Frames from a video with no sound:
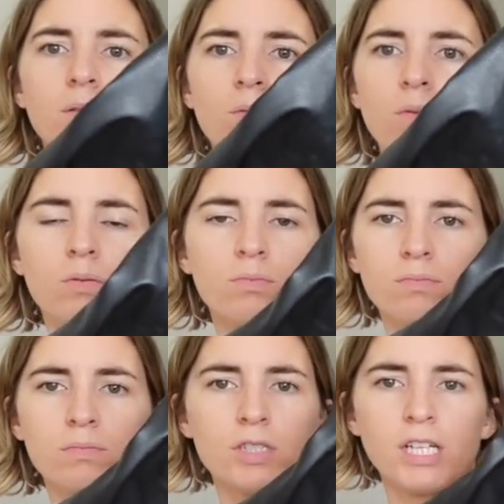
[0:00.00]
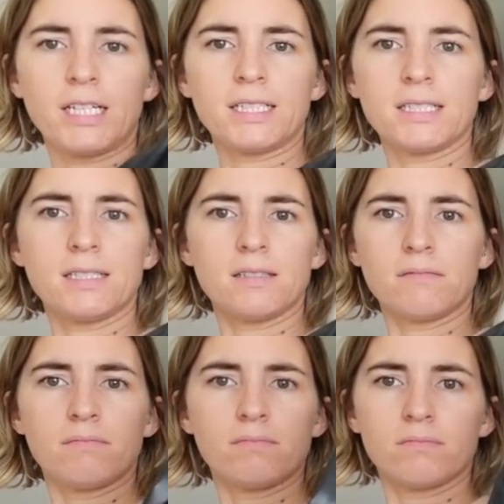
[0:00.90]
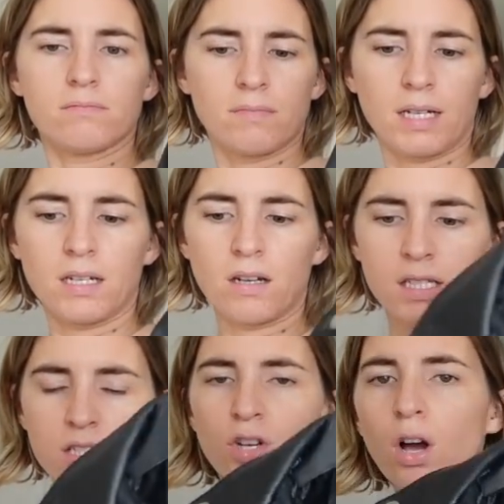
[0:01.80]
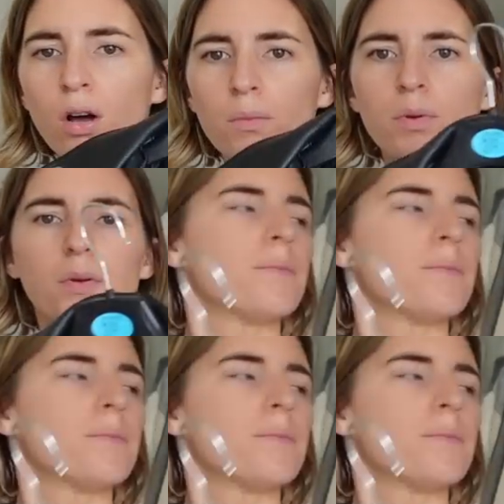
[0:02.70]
or jeans and a nice top.